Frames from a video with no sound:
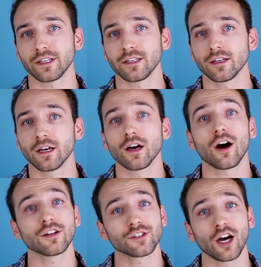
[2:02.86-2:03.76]
fee
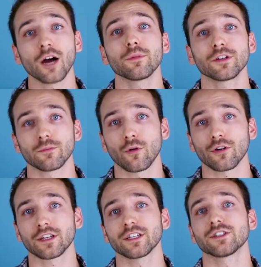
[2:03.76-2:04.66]
on top of your
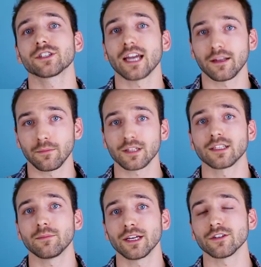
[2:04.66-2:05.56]
mortgage and
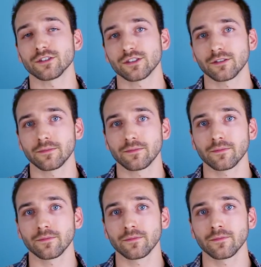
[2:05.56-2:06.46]
monthly bills.
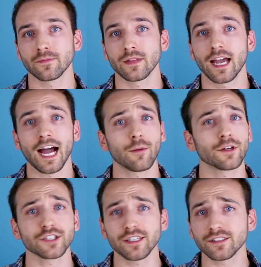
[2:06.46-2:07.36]
How
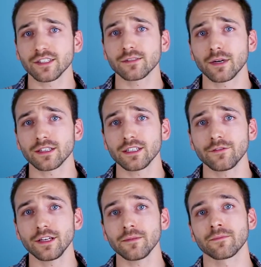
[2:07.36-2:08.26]
much is this monthly
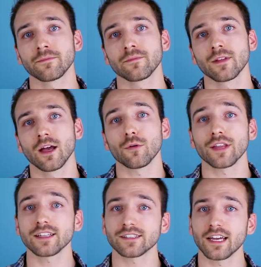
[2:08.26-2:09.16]
fee? Well,
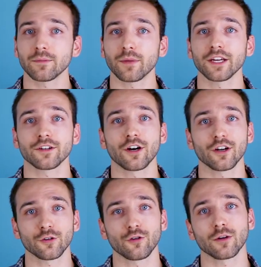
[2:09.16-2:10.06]
that's set by your
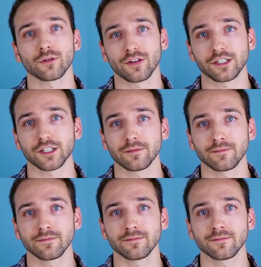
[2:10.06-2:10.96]
condo corporation.